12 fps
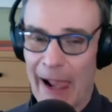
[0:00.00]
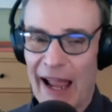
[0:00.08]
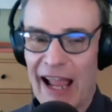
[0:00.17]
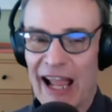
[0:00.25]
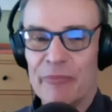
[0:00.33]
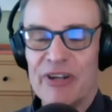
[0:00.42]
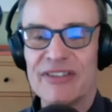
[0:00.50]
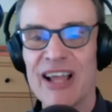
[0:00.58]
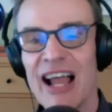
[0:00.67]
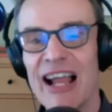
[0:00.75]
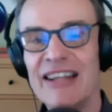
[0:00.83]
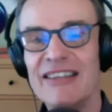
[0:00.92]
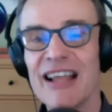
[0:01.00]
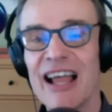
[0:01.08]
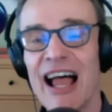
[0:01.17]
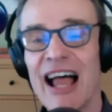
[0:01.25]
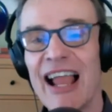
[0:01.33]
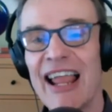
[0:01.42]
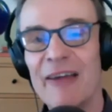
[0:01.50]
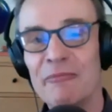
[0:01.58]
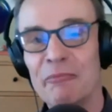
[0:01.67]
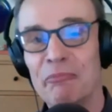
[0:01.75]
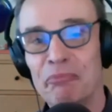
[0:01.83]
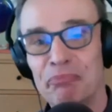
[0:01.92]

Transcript: And besides, I am